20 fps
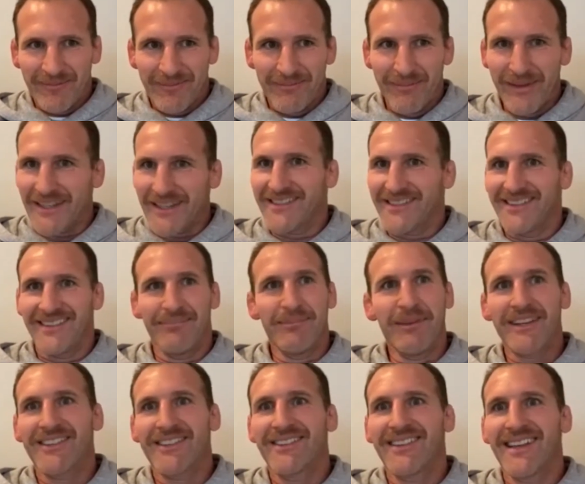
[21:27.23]

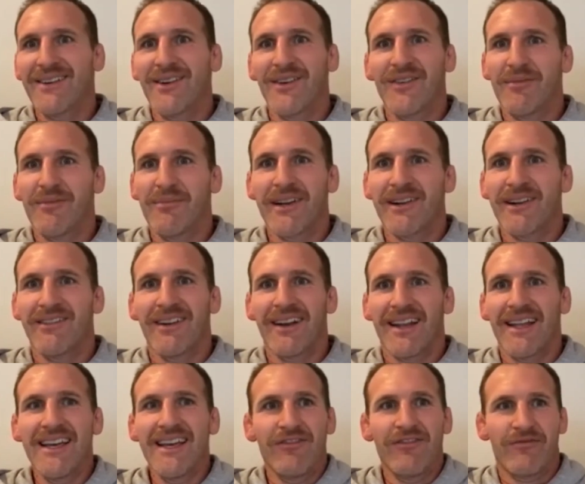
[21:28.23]
Mixed in with a bit of
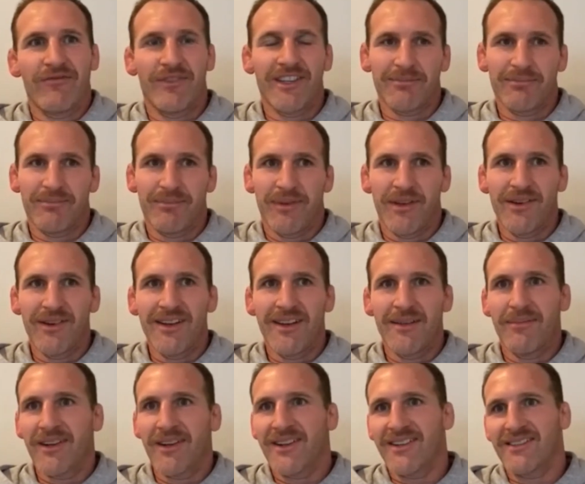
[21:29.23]
relief, just purely
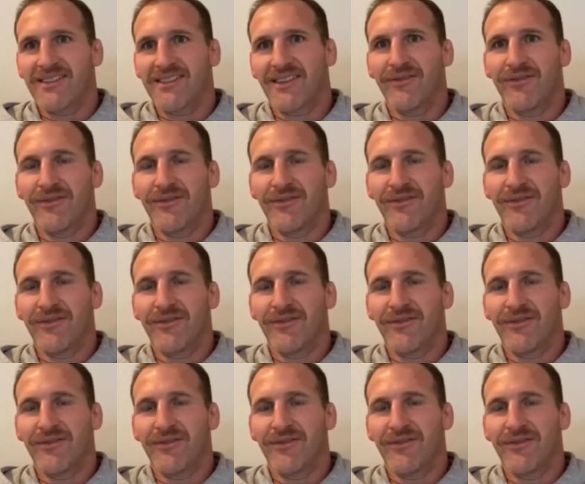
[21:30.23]
because of